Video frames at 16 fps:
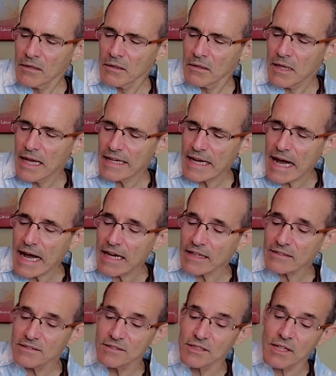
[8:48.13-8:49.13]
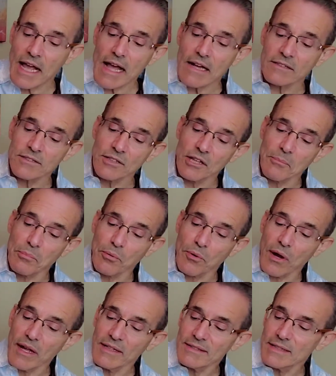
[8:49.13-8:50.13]
Like oxygen actually
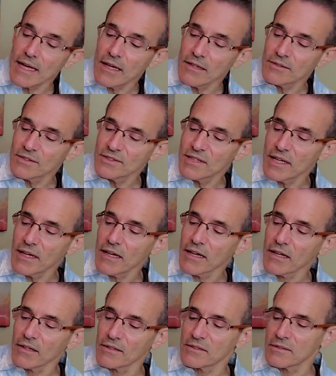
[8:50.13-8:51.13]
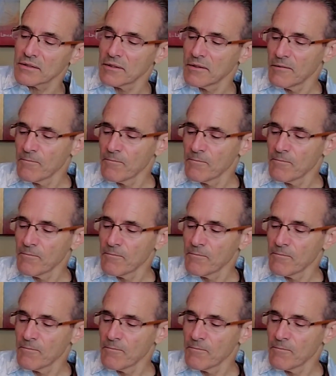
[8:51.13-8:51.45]
breaks down cells.